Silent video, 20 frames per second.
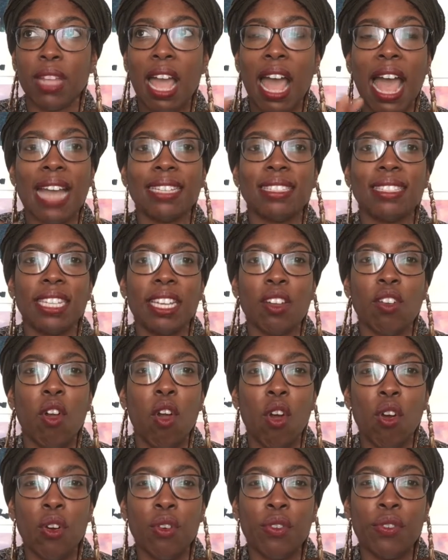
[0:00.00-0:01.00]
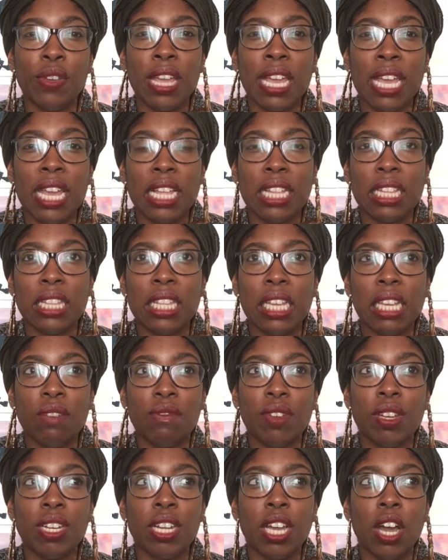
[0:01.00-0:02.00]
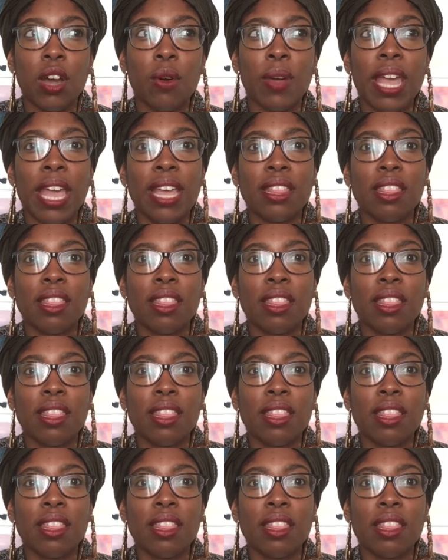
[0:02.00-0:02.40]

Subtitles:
idea of the video.